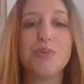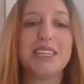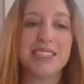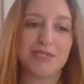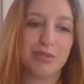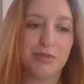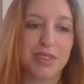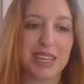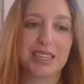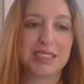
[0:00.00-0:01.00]
so many different
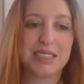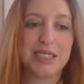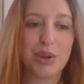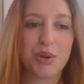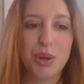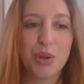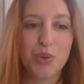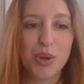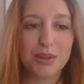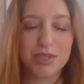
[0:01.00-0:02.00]
things. So,
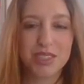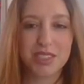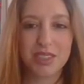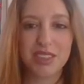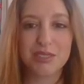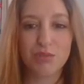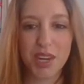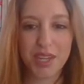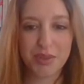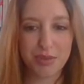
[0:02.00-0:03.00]
what I'm going to do is
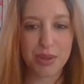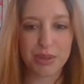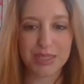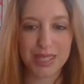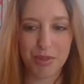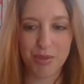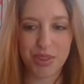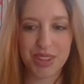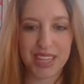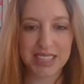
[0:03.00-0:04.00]
run through some of
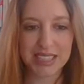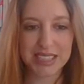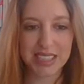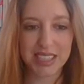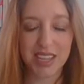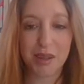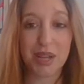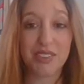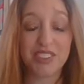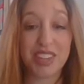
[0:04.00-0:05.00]
the things that can
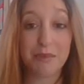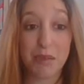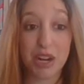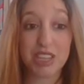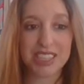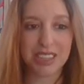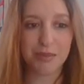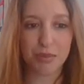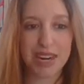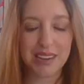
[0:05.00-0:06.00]
come under that marketing
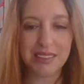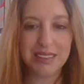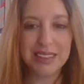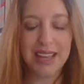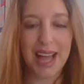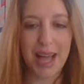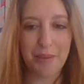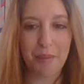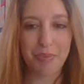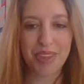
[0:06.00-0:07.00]
umbrella.
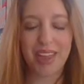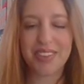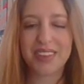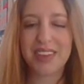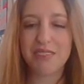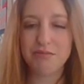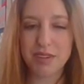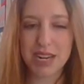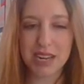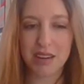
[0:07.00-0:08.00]
And they
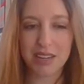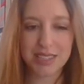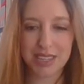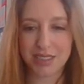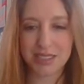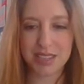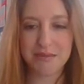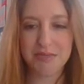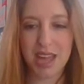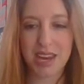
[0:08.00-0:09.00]
really are
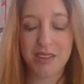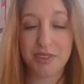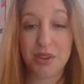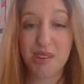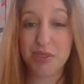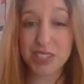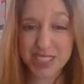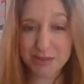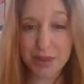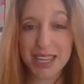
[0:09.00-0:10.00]
extensive. And if you have
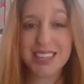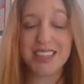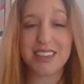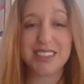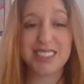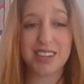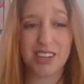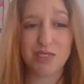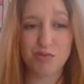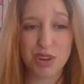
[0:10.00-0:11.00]
lots of money, then the
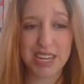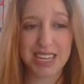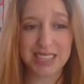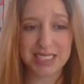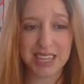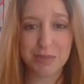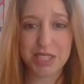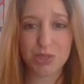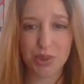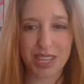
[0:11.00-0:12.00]
sky really is the
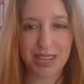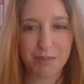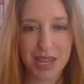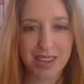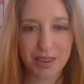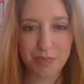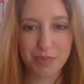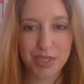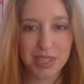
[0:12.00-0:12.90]
limit with a campaign.